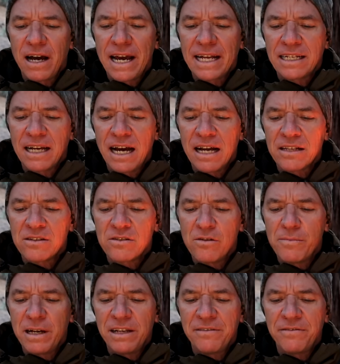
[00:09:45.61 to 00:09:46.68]
I had caught
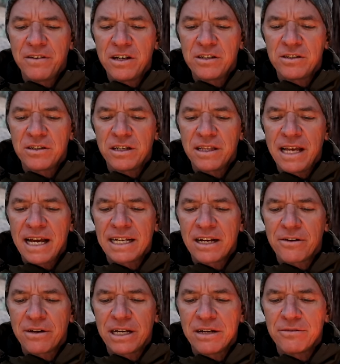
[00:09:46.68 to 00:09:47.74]
so many fish in that
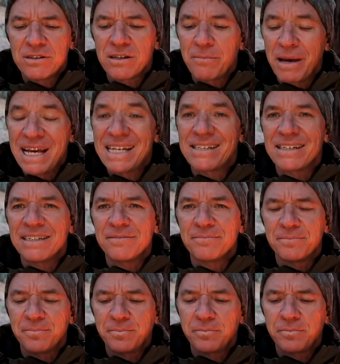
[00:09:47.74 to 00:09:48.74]
area it was amazing.